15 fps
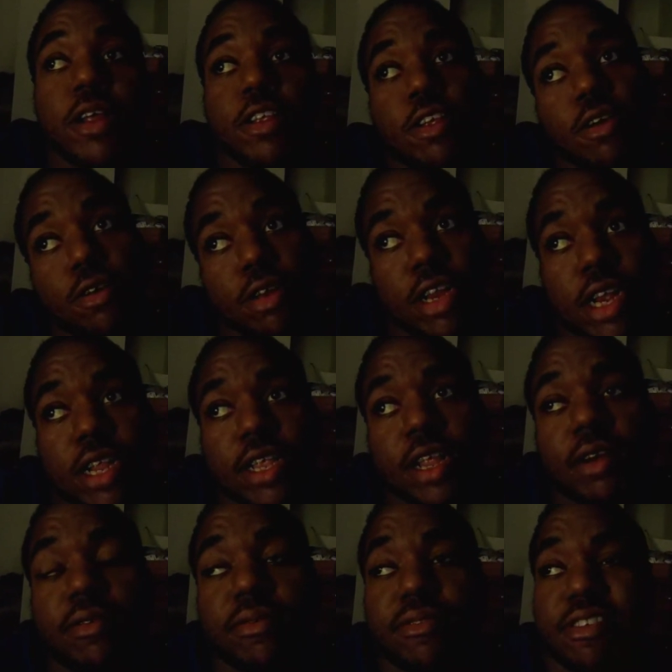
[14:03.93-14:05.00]
So just
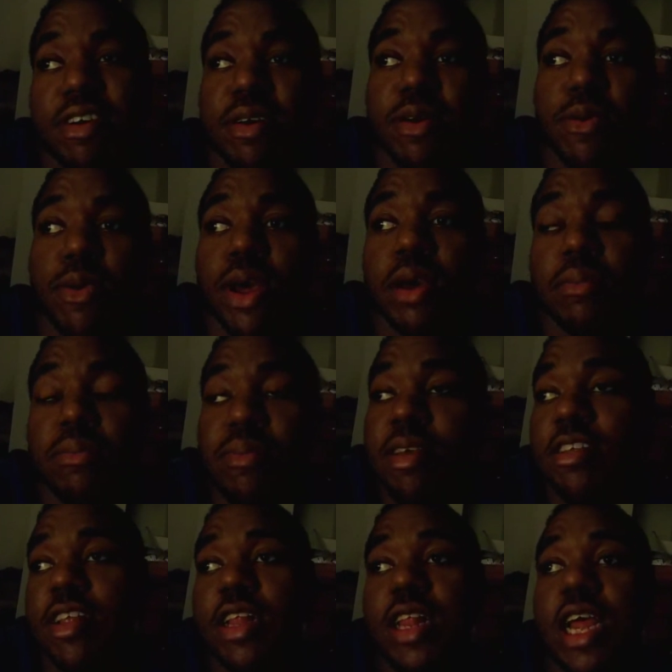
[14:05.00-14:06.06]
a real quick
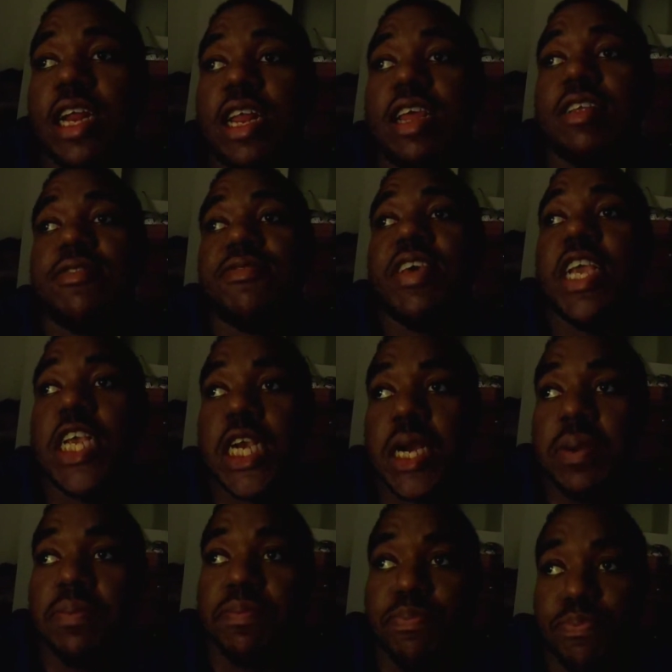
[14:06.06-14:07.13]
miscellaneous
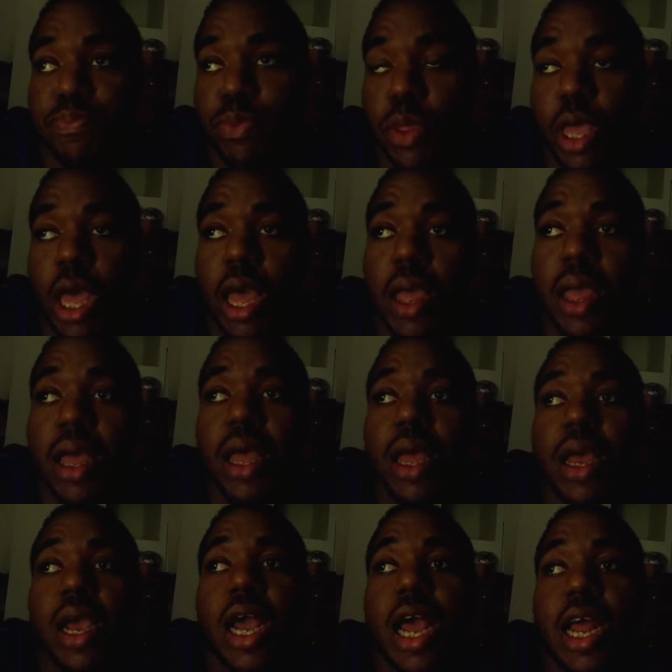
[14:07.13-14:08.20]
feature, okay?
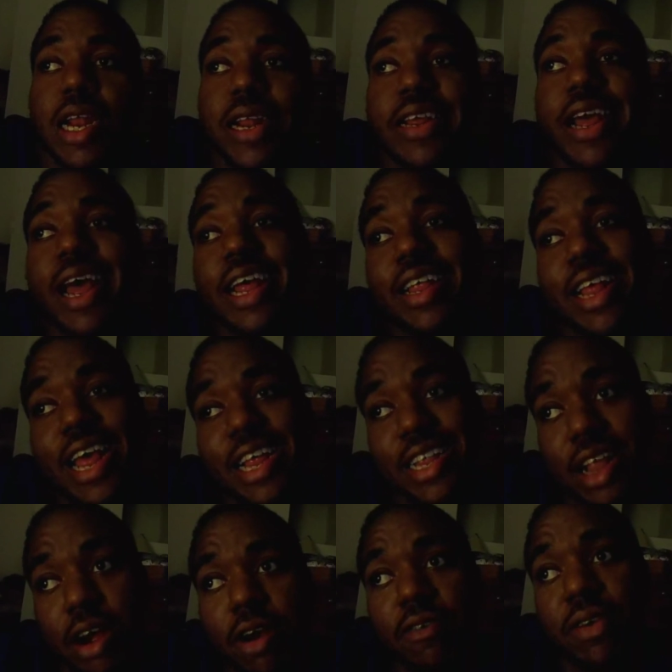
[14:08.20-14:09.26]
And
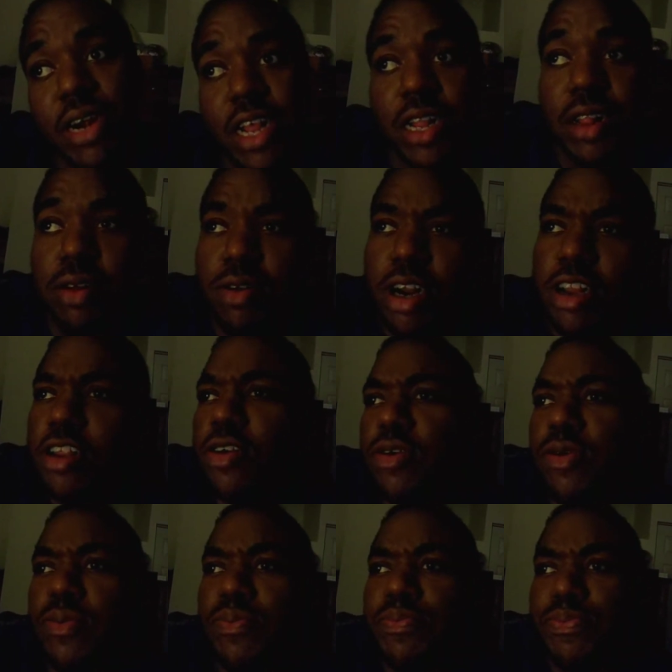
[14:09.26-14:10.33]
as I already alluded
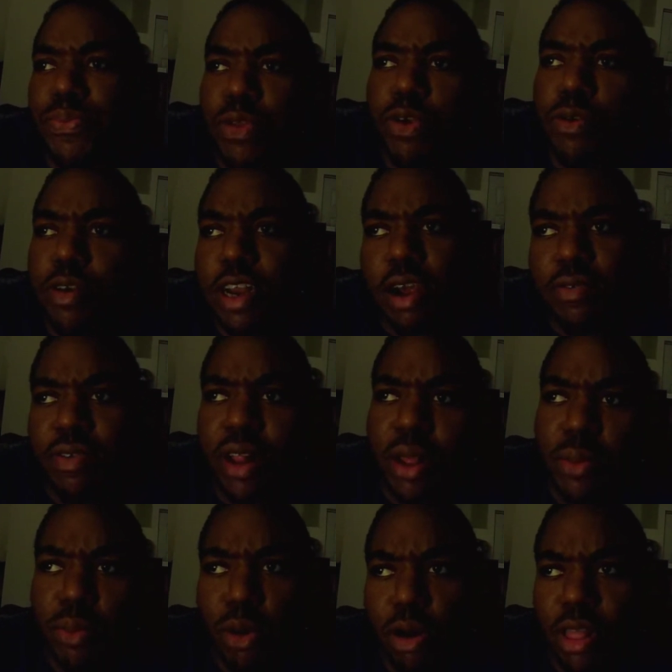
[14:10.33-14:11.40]
to, you
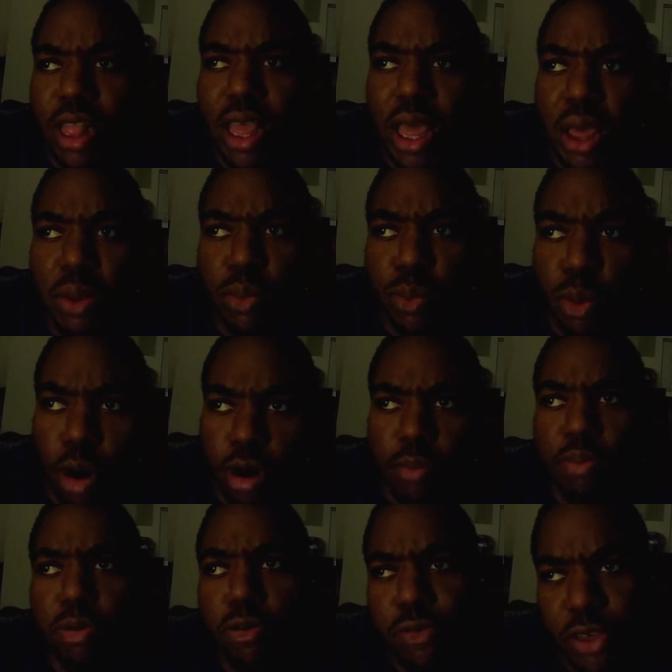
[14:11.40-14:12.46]
definitely want the
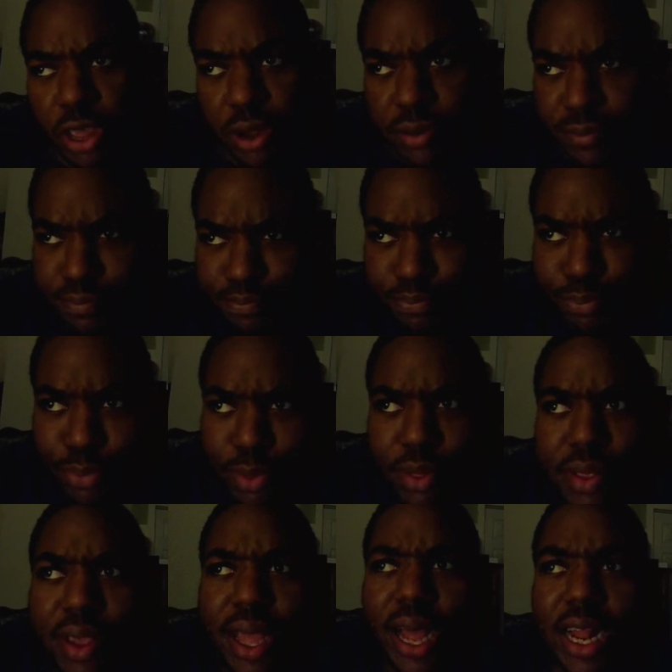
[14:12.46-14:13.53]
waterproofing,
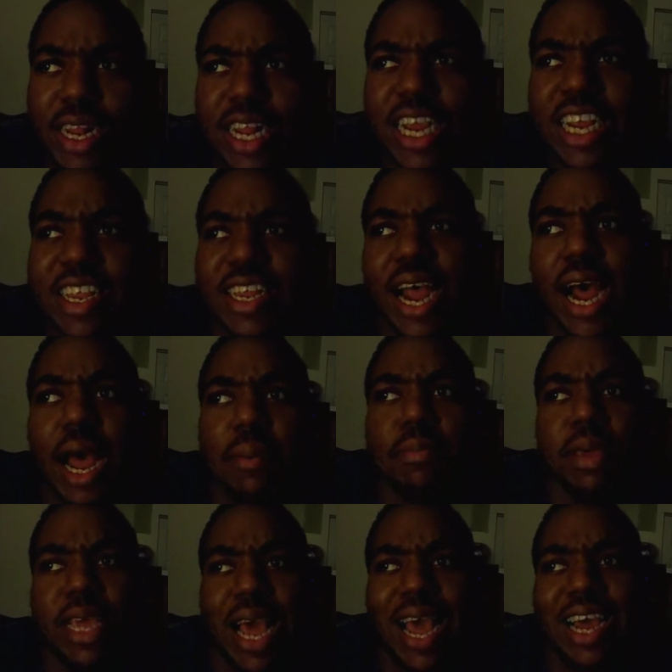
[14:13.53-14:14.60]
at least
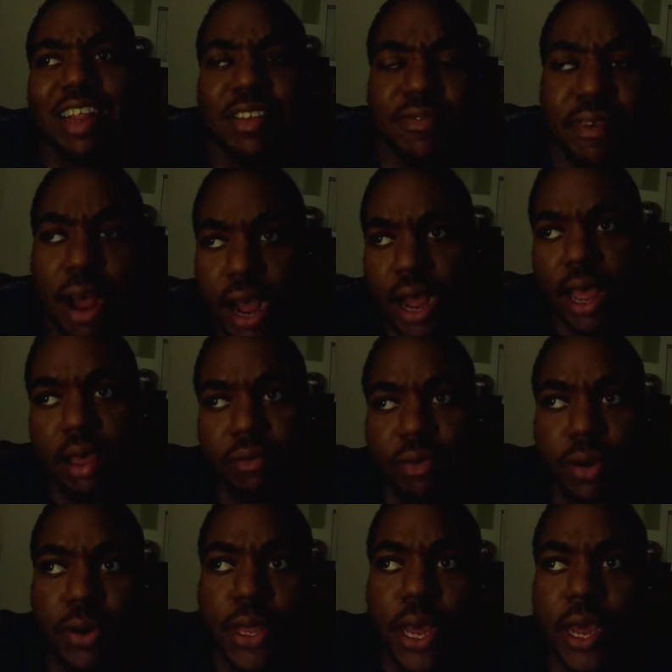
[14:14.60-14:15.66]

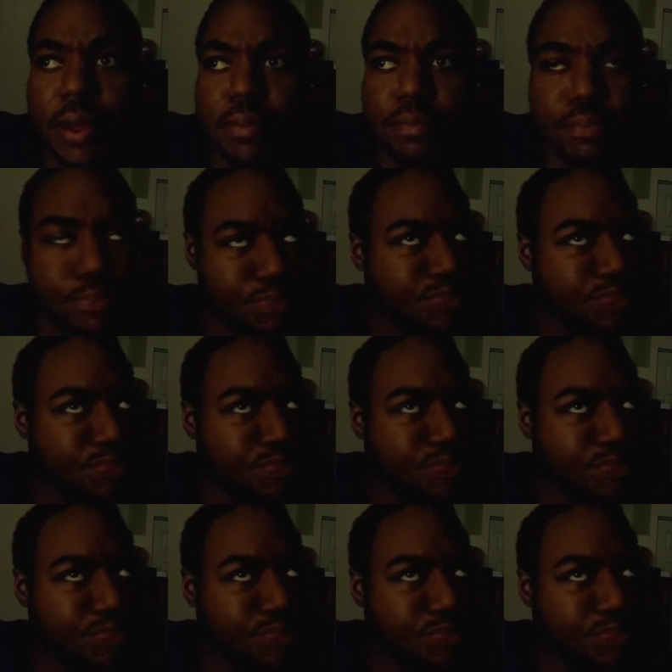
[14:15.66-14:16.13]
IPX5, okay?